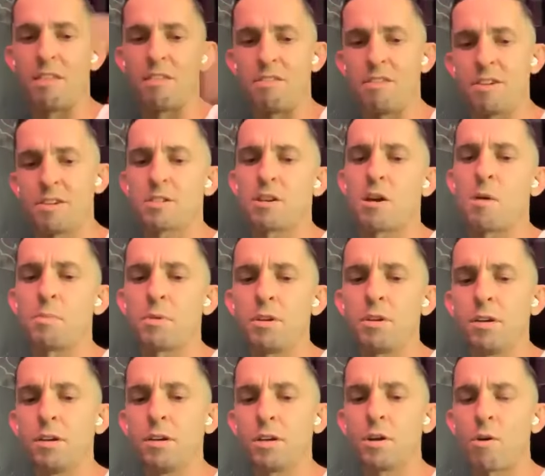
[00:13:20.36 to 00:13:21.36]
this company,
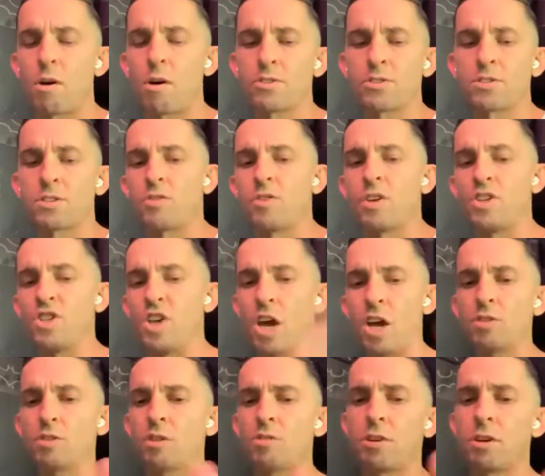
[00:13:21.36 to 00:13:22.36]
you know, all of a sudden they
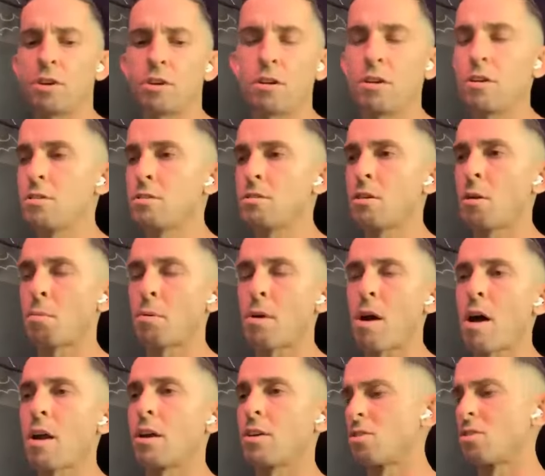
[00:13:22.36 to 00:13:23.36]
change all the ingredients of their
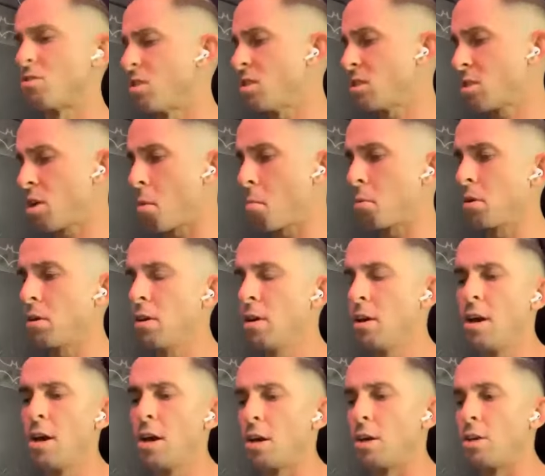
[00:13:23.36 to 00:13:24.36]
products, or this company,
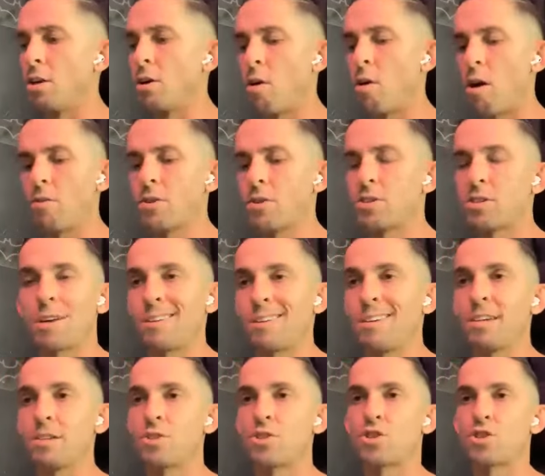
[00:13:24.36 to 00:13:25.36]
you know, all of a sudden
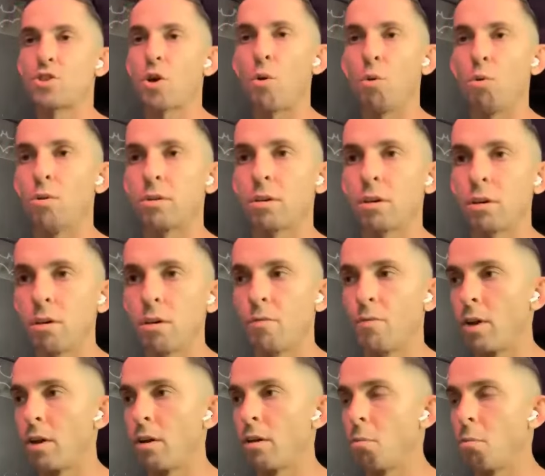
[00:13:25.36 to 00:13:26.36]
gets sold.
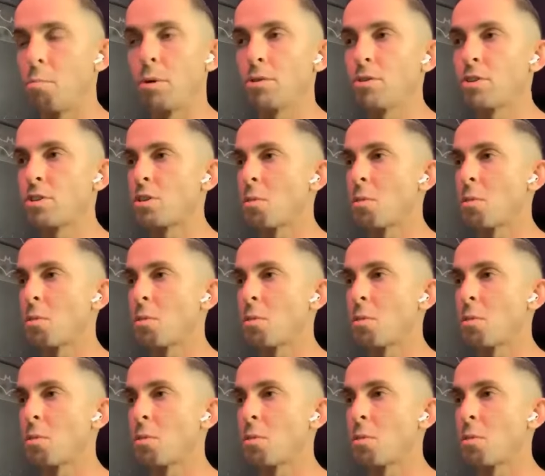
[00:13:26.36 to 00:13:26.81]
You know, you build this